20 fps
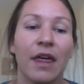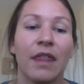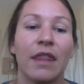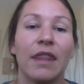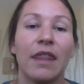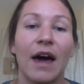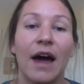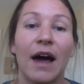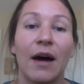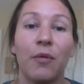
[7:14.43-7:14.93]

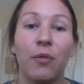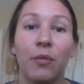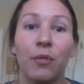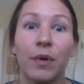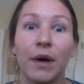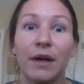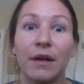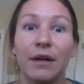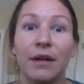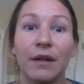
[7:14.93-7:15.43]
that
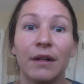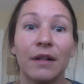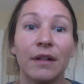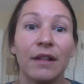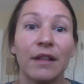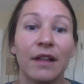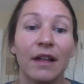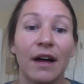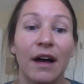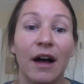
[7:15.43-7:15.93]

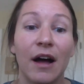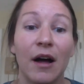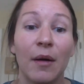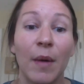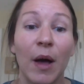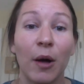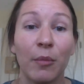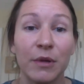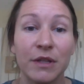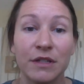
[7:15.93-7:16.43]
will
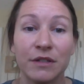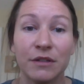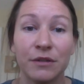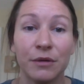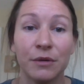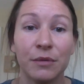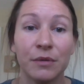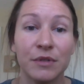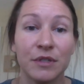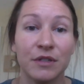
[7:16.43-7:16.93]
help it
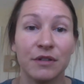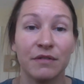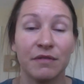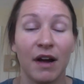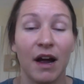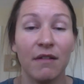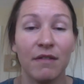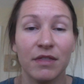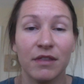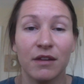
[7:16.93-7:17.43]
to
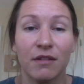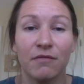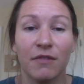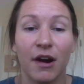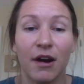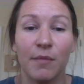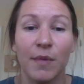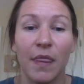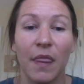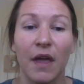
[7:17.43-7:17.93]
survive in the
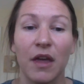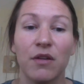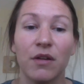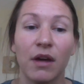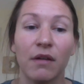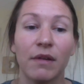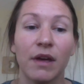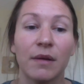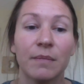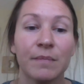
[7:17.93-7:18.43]
environment that you
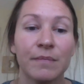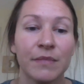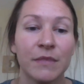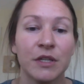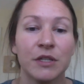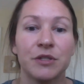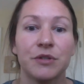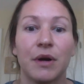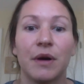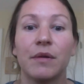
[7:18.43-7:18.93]
give it.
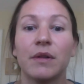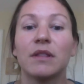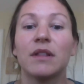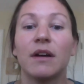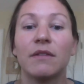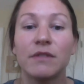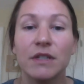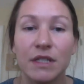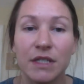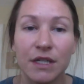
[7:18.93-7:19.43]
So I would
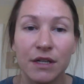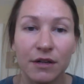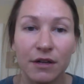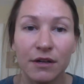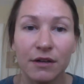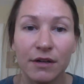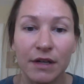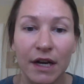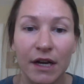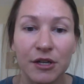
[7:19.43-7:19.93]
love to see your
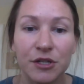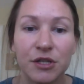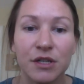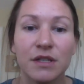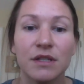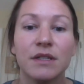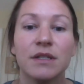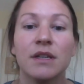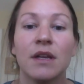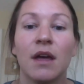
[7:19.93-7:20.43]

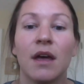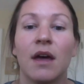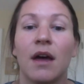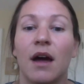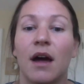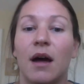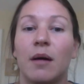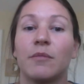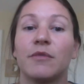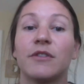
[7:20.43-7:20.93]
creations.
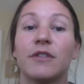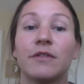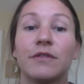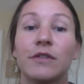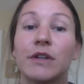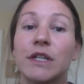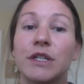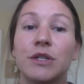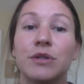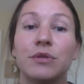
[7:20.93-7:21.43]
Feel
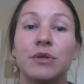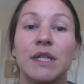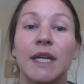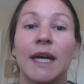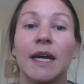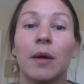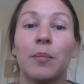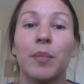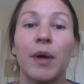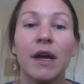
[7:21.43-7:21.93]
free to
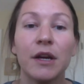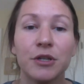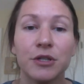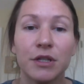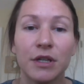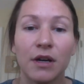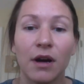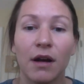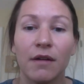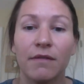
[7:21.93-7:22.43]
take a
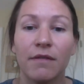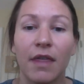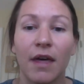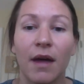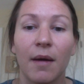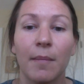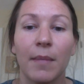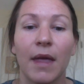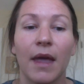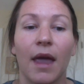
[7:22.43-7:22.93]
picture of
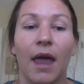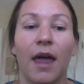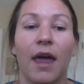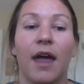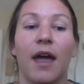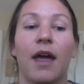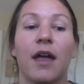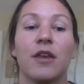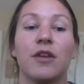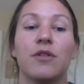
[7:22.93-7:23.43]
them
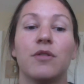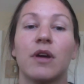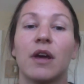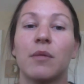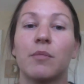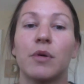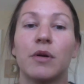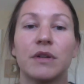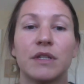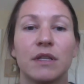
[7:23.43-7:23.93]
and you
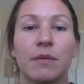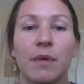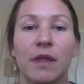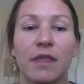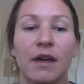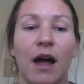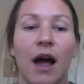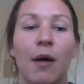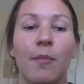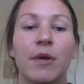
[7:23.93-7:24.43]
can post them in
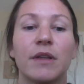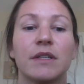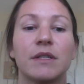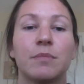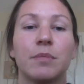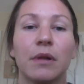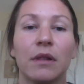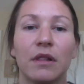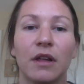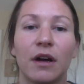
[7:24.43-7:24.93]
the comments
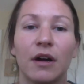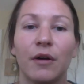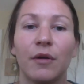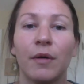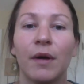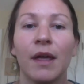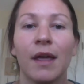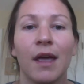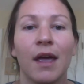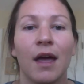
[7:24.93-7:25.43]

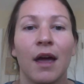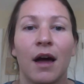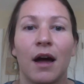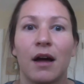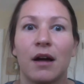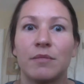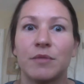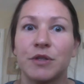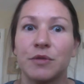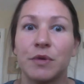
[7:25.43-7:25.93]
below
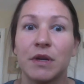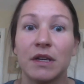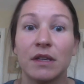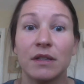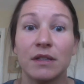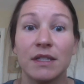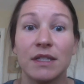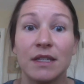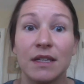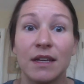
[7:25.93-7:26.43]
so we
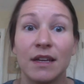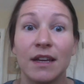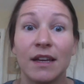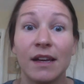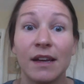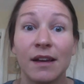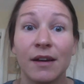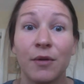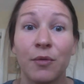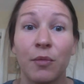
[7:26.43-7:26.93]
can
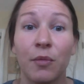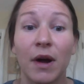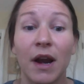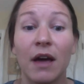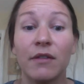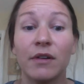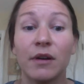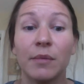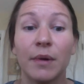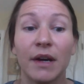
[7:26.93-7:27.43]
see what
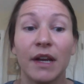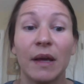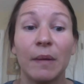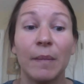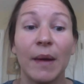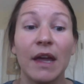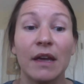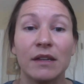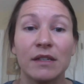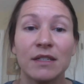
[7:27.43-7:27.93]
everybody
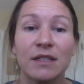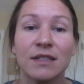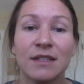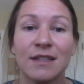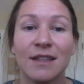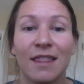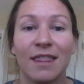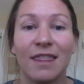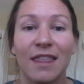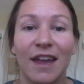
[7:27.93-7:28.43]
makes.
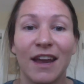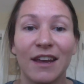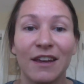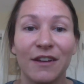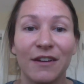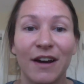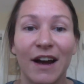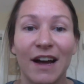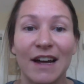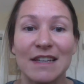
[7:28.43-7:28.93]
Thank
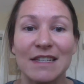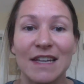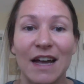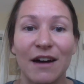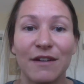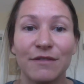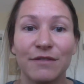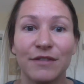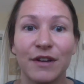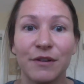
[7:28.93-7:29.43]
you guys.
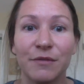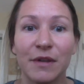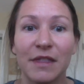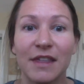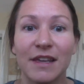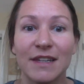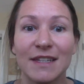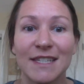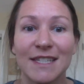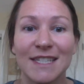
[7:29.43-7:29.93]
Have fun with
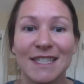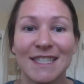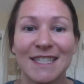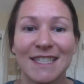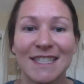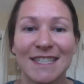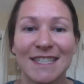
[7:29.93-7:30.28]
this.